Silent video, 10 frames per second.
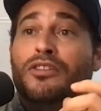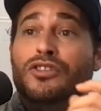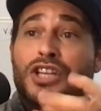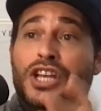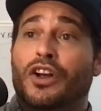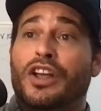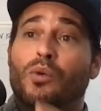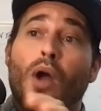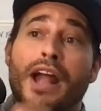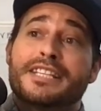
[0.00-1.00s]
she or he
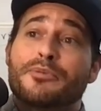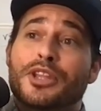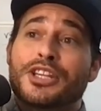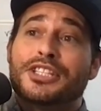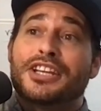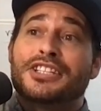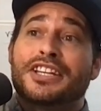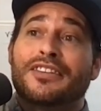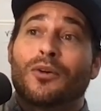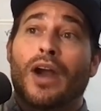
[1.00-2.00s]
writes up the
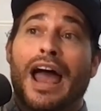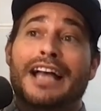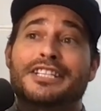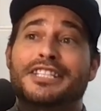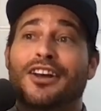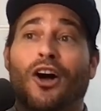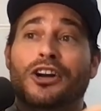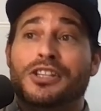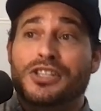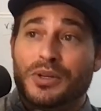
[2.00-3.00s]
decision or asks the R
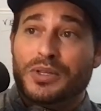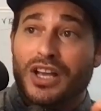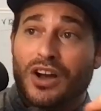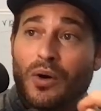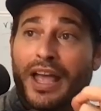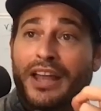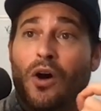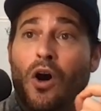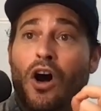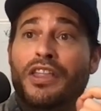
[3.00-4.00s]
to do so, and
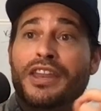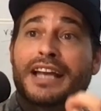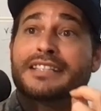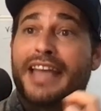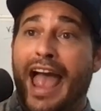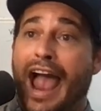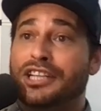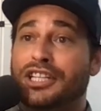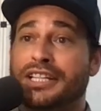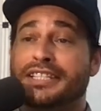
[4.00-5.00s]
all the next
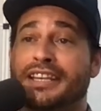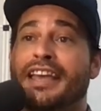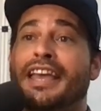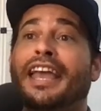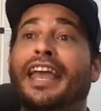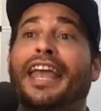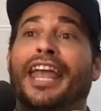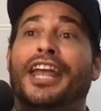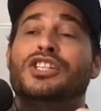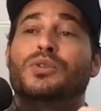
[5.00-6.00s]
actions,
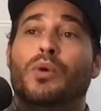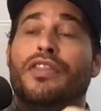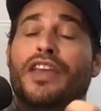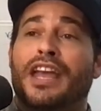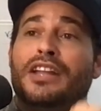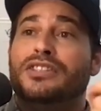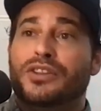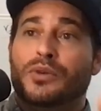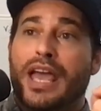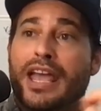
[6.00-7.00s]
each with a
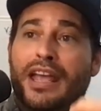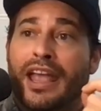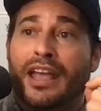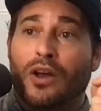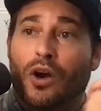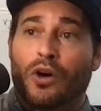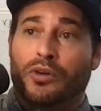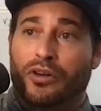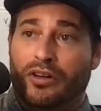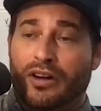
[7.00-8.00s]
due date and
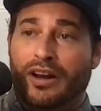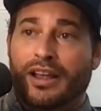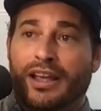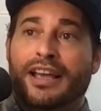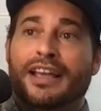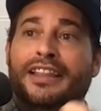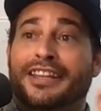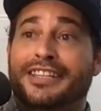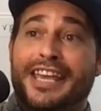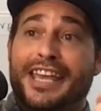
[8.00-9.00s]
owner. The
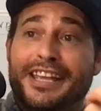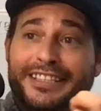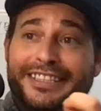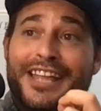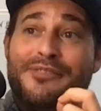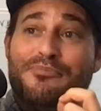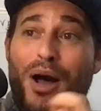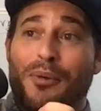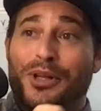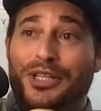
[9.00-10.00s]
D then
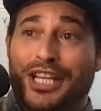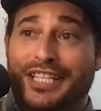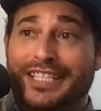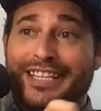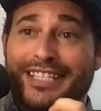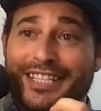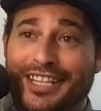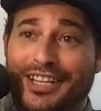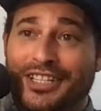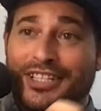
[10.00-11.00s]
publishes this
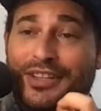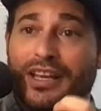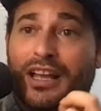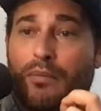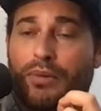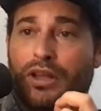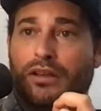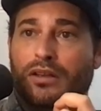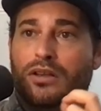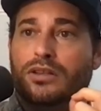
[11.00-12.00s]
decision to the company.
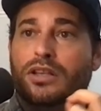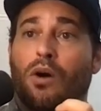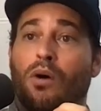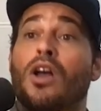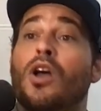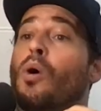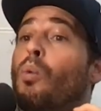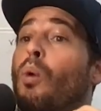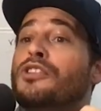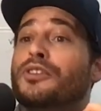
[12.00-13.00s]
So
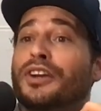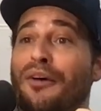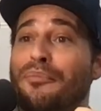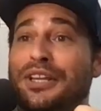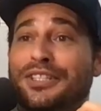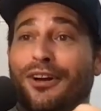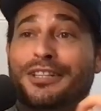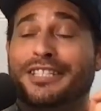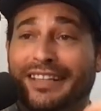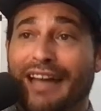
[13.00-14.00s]
once your company
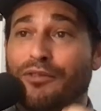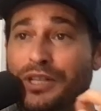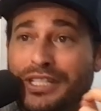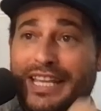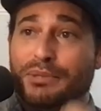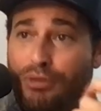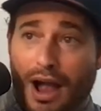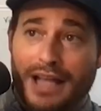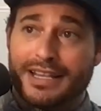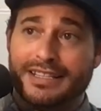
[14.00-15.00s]
starts to leverage this
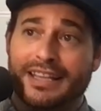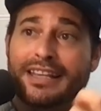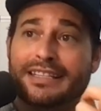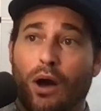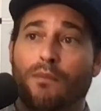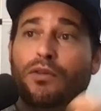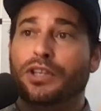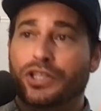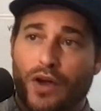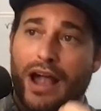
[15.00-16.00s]
process, it is helpful
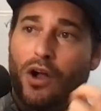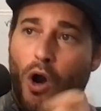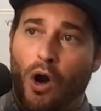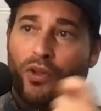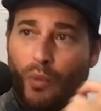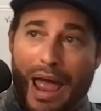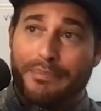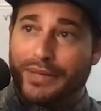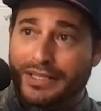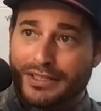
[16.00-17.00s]
to track all the
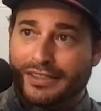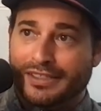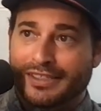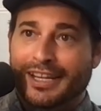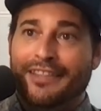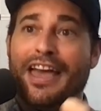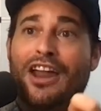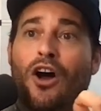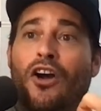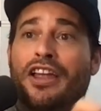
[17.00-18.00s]
rapids
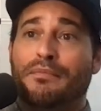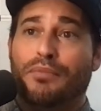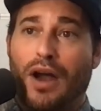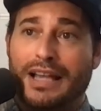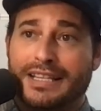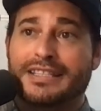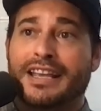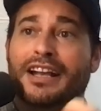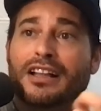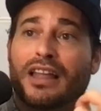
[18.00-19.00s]
that are in process
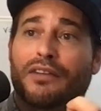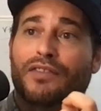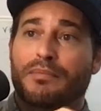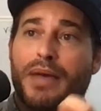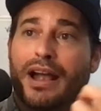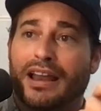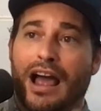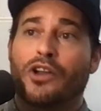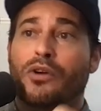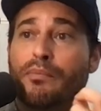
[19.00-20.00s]
and collect feedback on
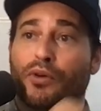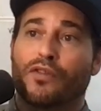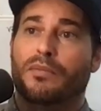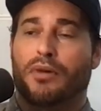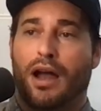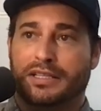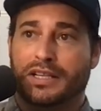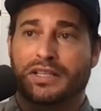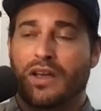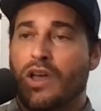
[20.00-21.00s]
how to improve the
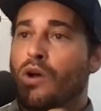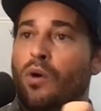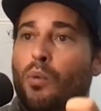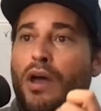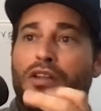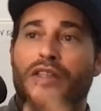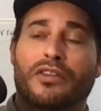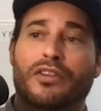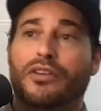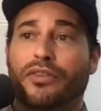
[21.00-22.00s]
process. Whether
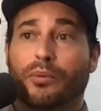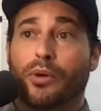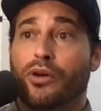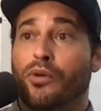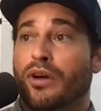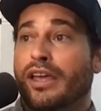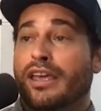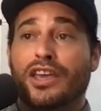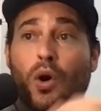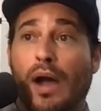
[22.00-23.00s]
this is through
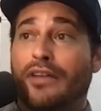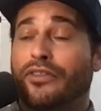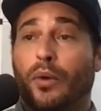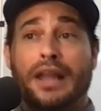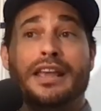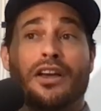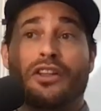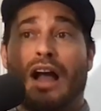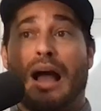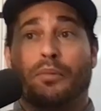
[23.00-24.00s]
EOS or any other
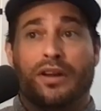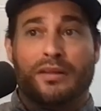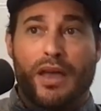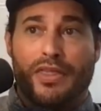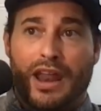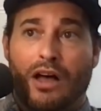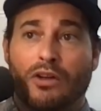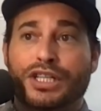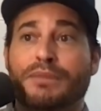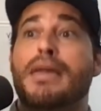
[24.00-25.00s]
operating
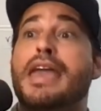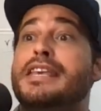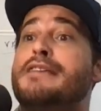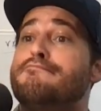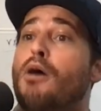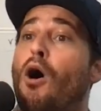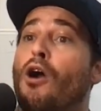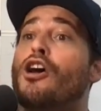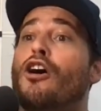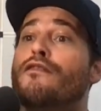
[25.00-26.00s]
methodology, make it
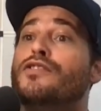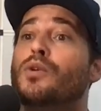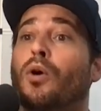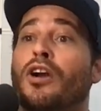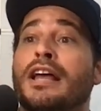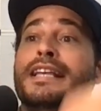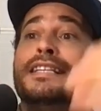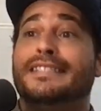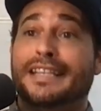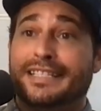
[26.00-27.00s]
part of your
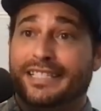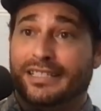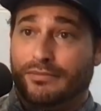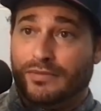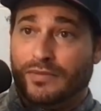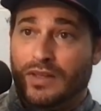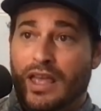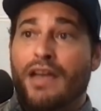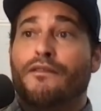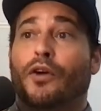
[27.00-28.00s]
system.
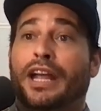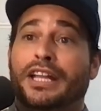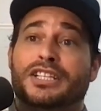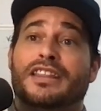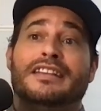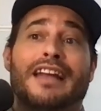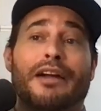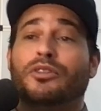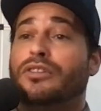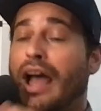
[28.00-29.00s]
For each of these,
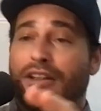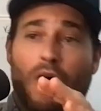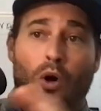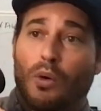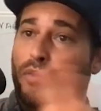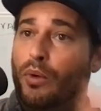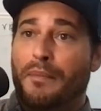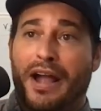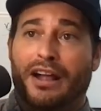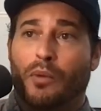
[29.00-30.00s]
I always
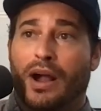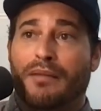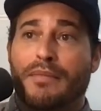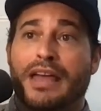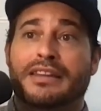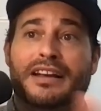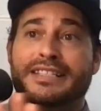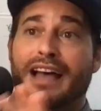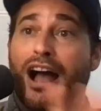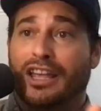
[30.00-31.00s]
recommend a
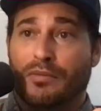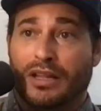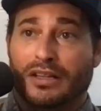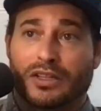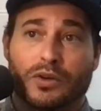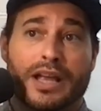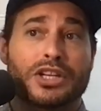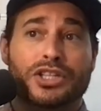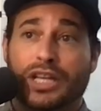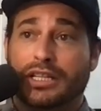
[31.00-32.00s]
document. Create a
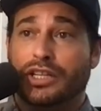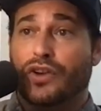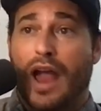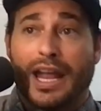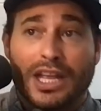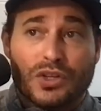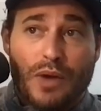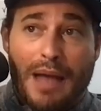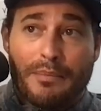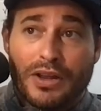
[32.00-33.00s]
sheet to track each
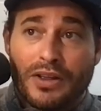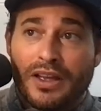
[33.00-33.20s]
rapid,